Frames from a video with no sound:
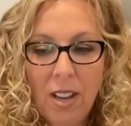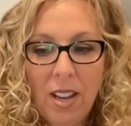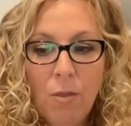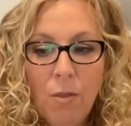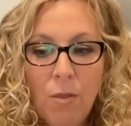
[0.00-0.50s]

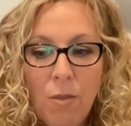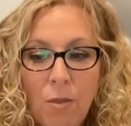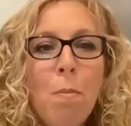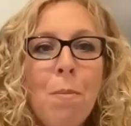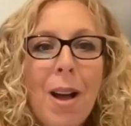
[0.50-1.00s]
it won't
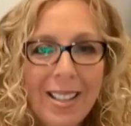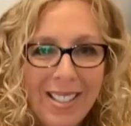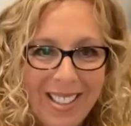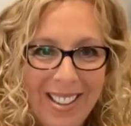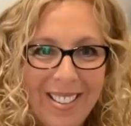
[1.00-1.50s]

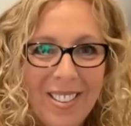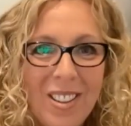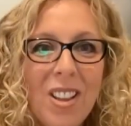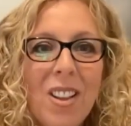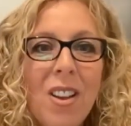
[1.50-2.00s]
matter
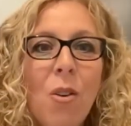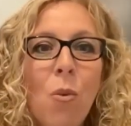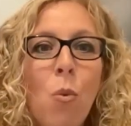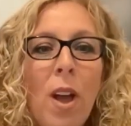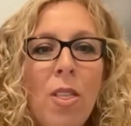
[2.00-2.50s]

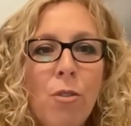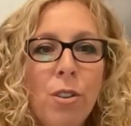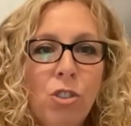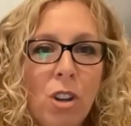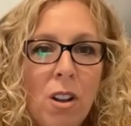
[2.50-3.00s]
whether a
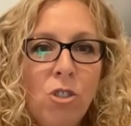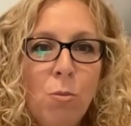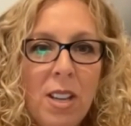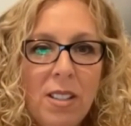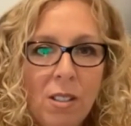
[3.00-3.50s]
judge
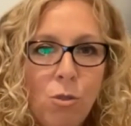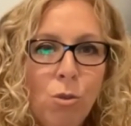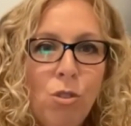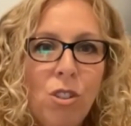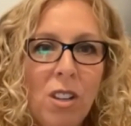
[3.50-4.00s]
makes an
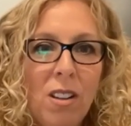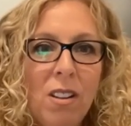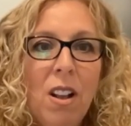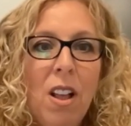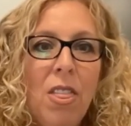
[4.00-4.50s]
order
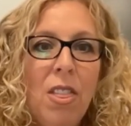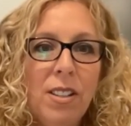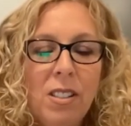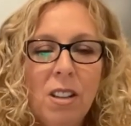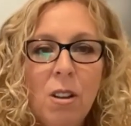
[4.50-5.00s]
that a
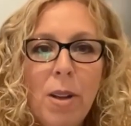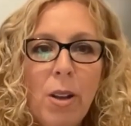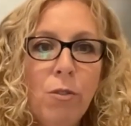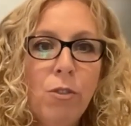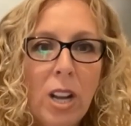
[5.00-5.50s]
certain
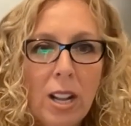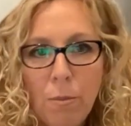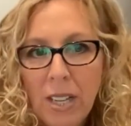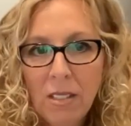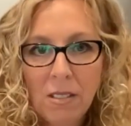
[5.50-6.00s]
amount of child
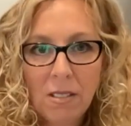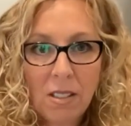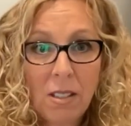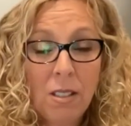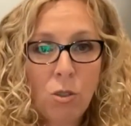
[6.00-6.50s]
maintenance
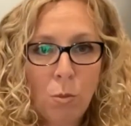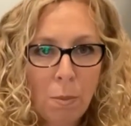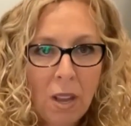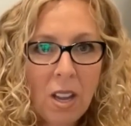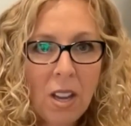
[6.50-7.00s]
needs to be
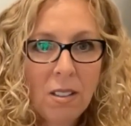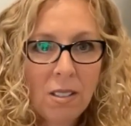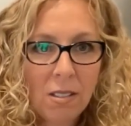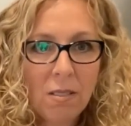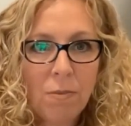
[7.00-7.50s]
paid,
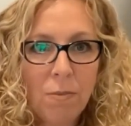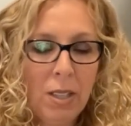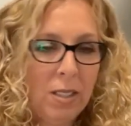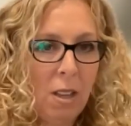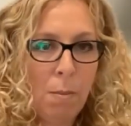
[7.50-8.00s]

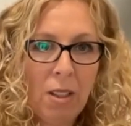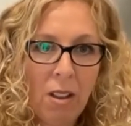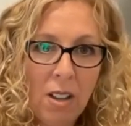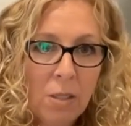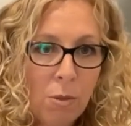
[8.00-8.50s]
let's say by the
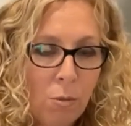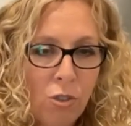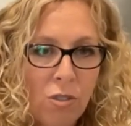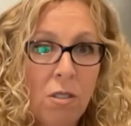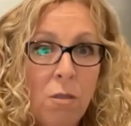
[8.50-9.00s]
husband,
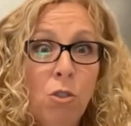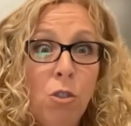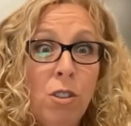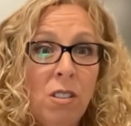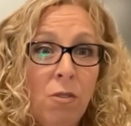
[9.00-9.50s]
which is in the
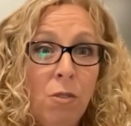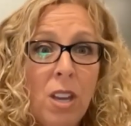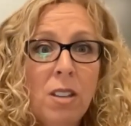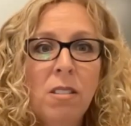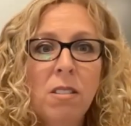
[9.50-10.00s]
majority of
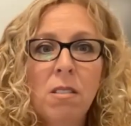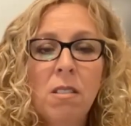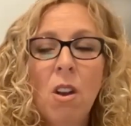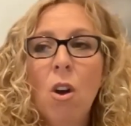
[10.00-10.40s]
cases,